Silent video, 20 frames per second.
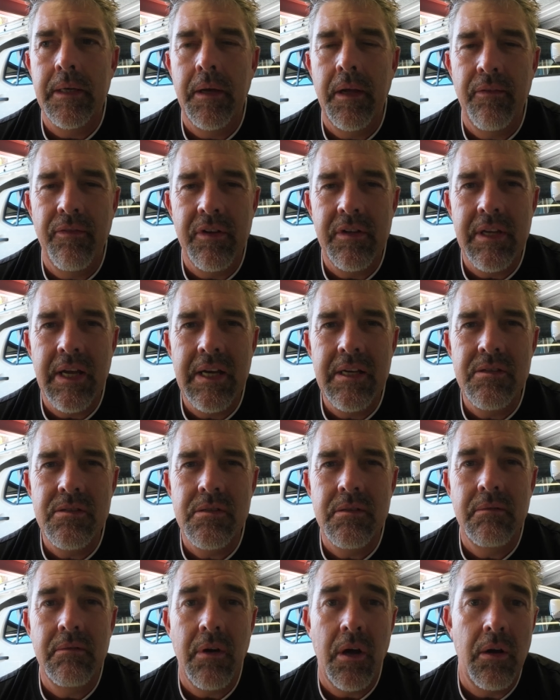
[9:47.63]
If it
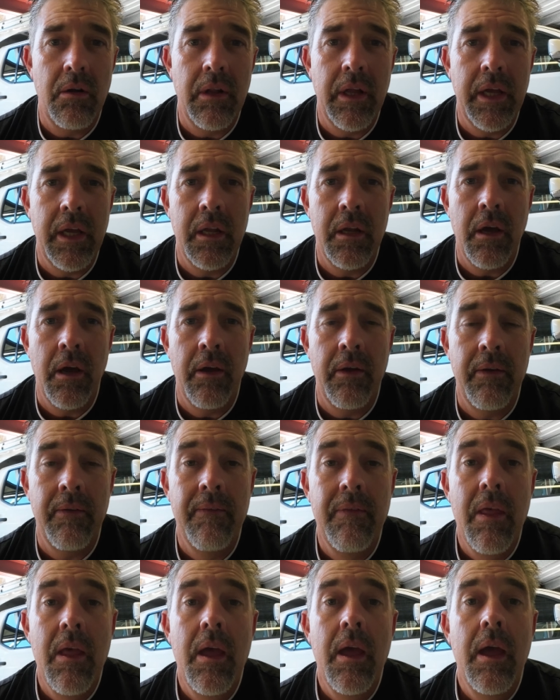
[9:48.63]
does, I'll let you know.
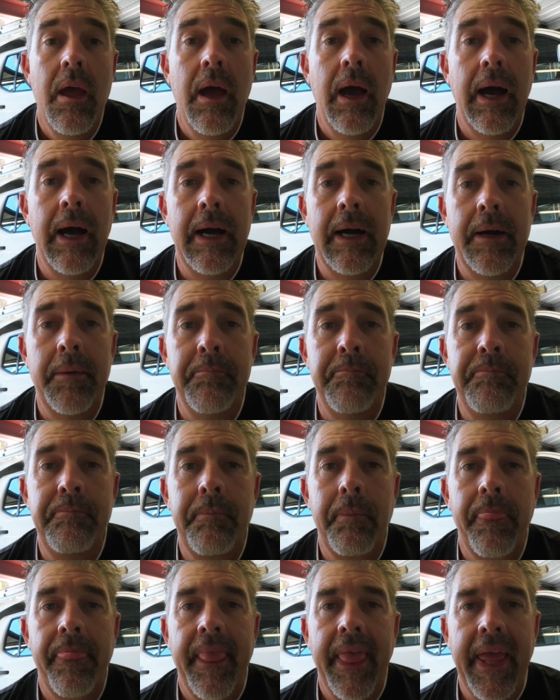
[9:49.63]

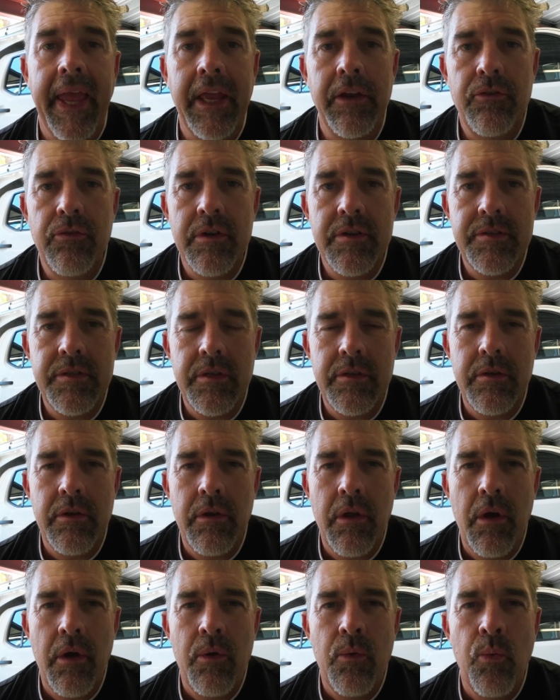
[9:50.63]
Interested to
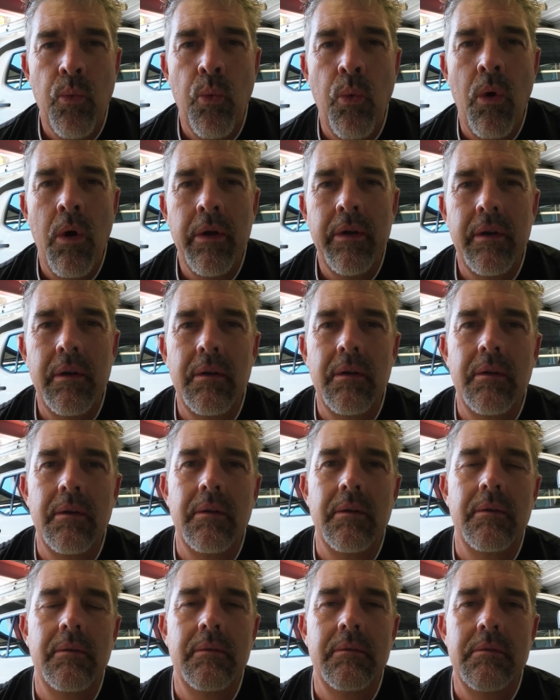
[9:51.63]
know what
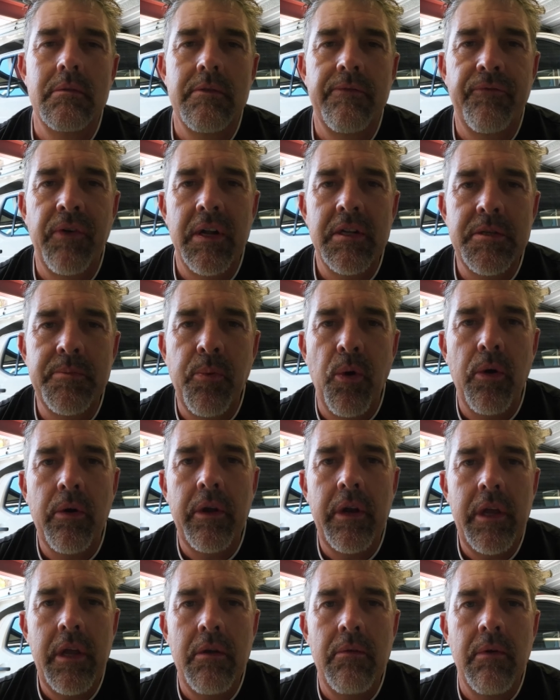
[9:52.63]
front
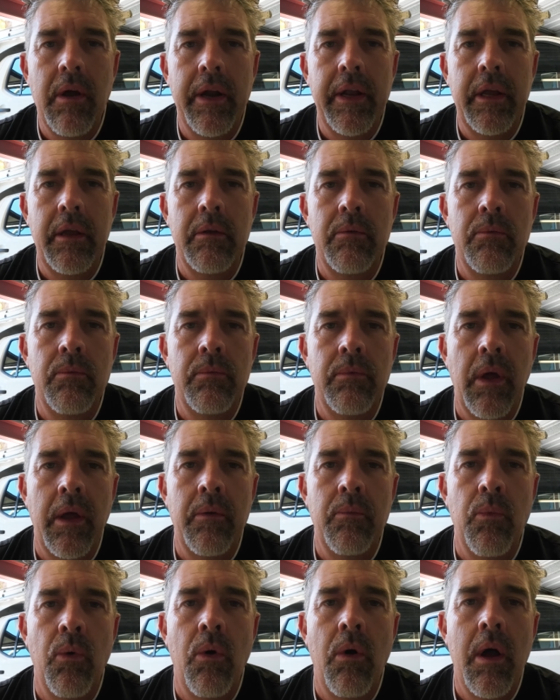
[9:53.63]
sprocket are you running
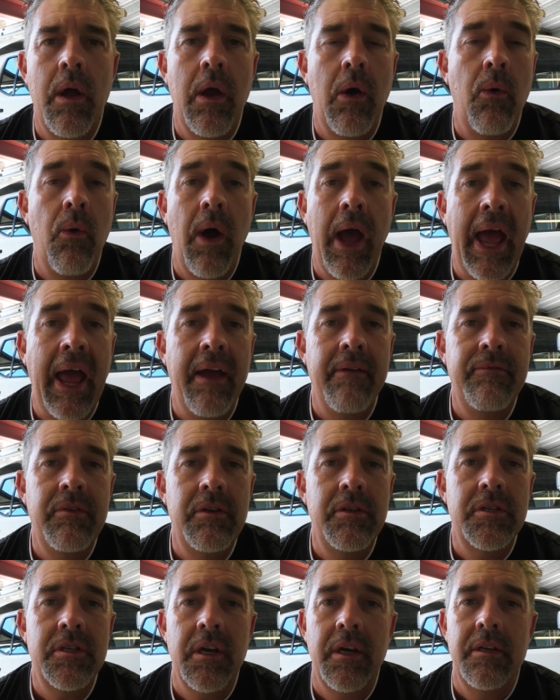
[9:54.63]
and why, or have
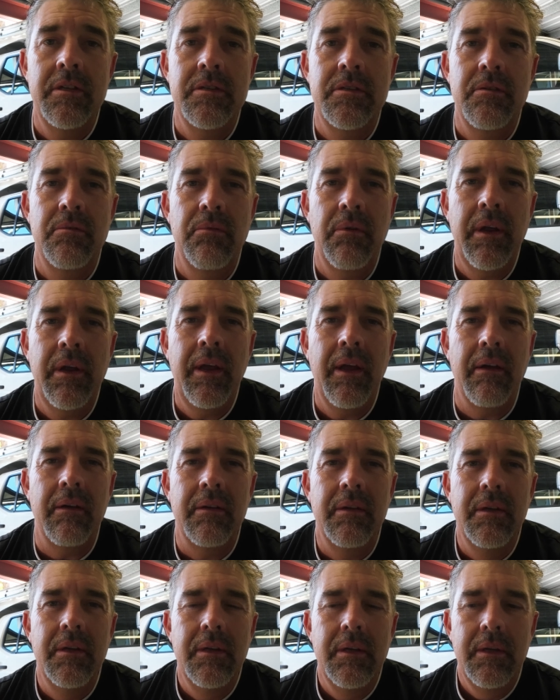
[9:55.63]
you changed the rear?
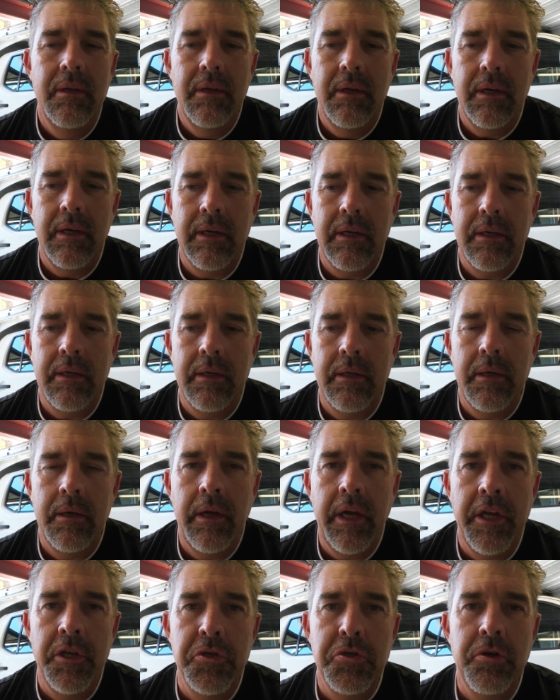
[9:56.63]

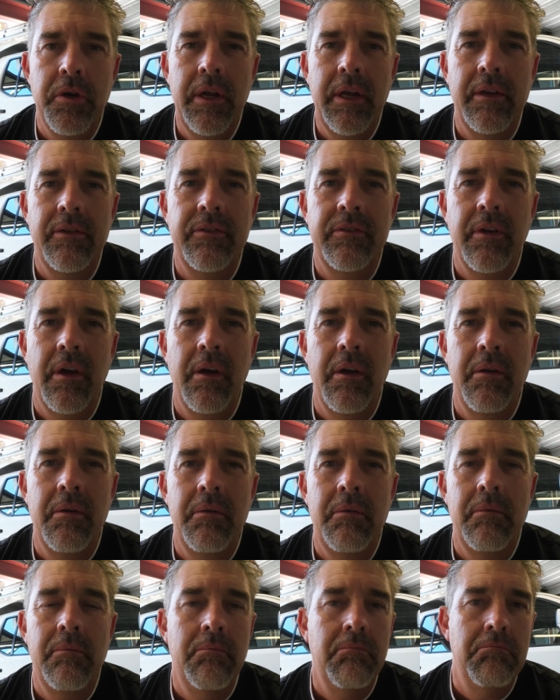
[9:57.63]
Intrigued, so
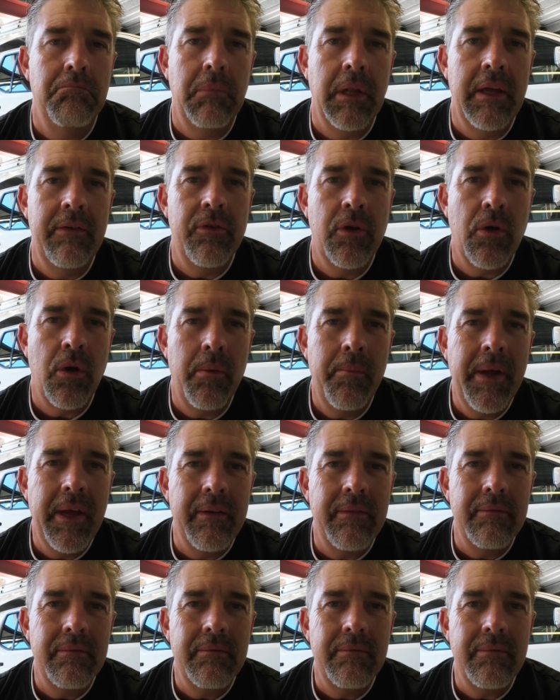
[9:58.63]
leave a
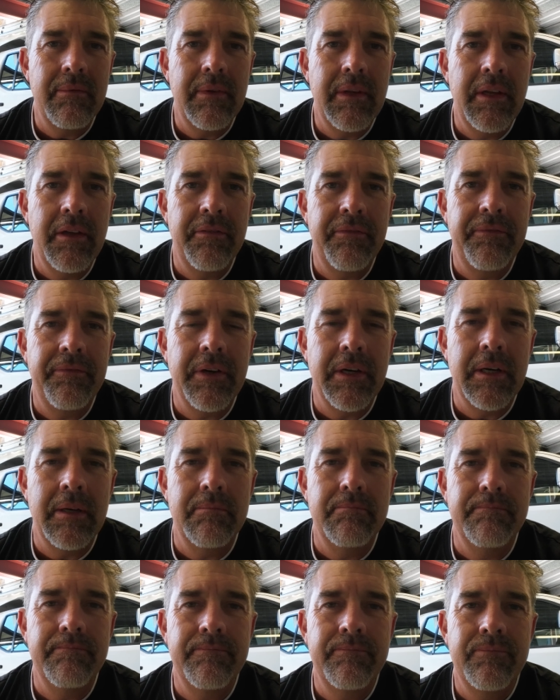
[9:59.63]
comment if
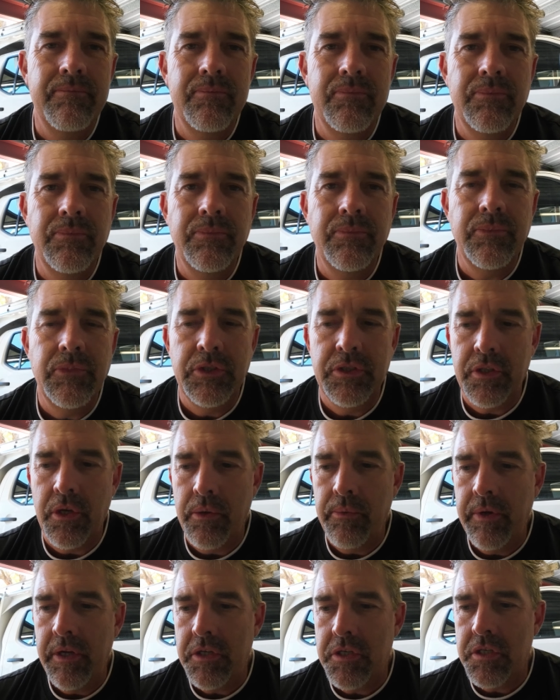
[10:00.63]

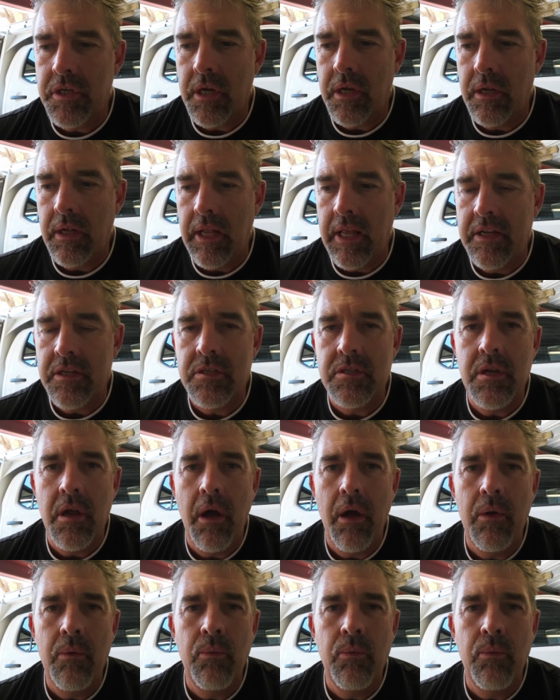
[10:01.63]
so wish and let us know